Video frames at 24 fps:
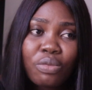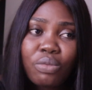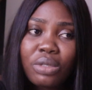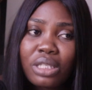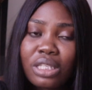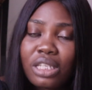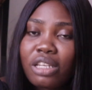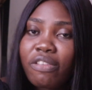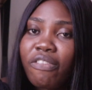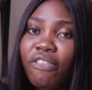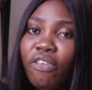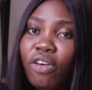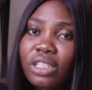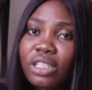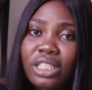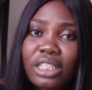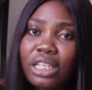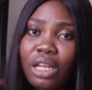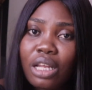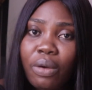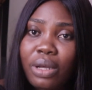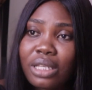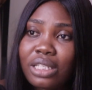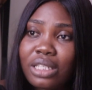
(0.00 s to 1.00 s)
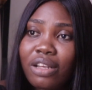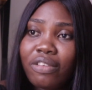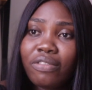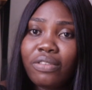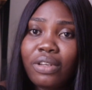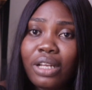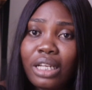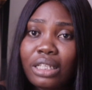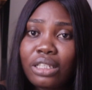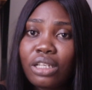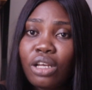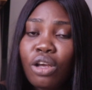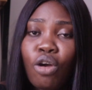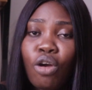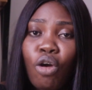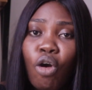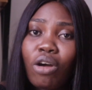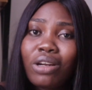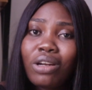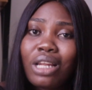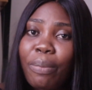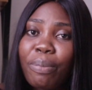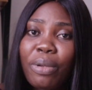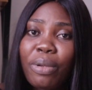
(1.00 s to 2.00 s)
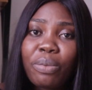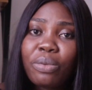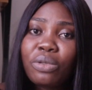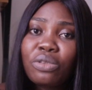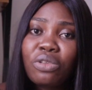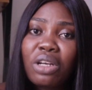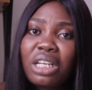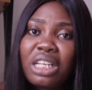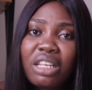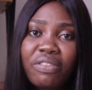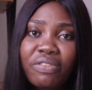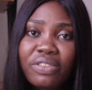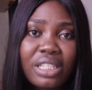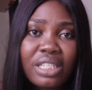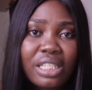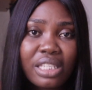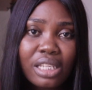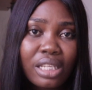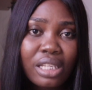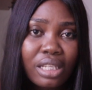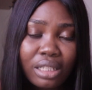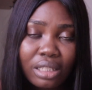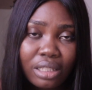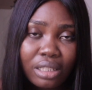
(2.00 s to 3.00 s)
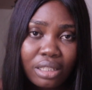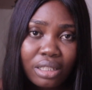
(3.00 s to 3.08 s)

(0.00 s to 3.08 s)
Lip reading: we see faults in ourselves that other people don't even see.